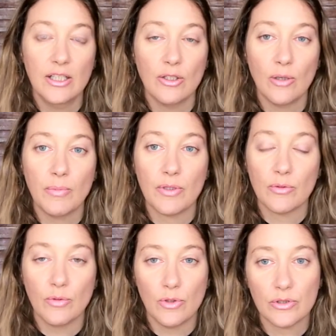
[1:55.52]
in
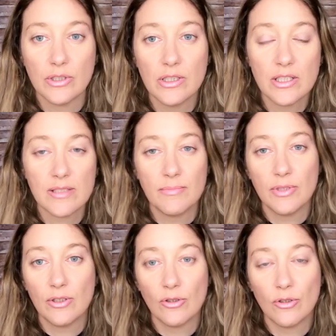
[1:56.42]
open waters
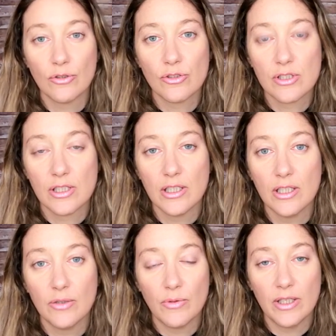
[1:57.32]
because
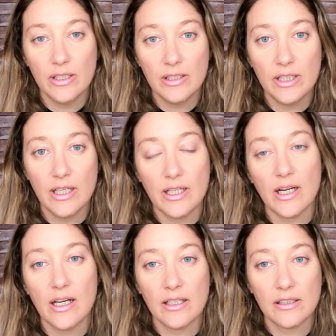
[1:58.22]
uh, when there
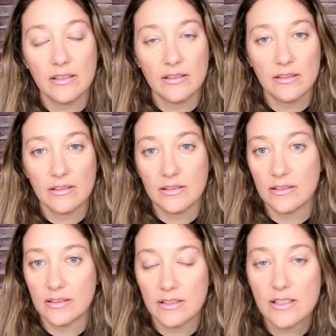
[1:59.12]
are uh,
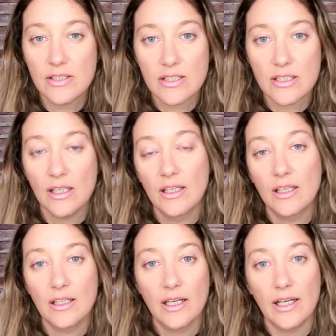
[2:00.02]
currents
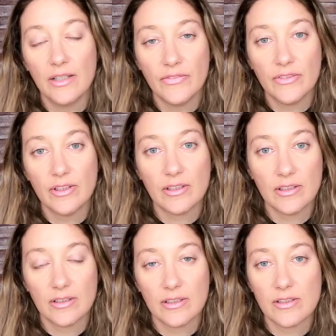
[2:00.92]
and the
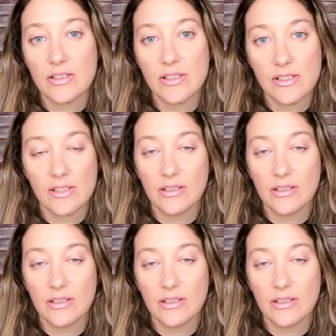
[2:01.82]
current is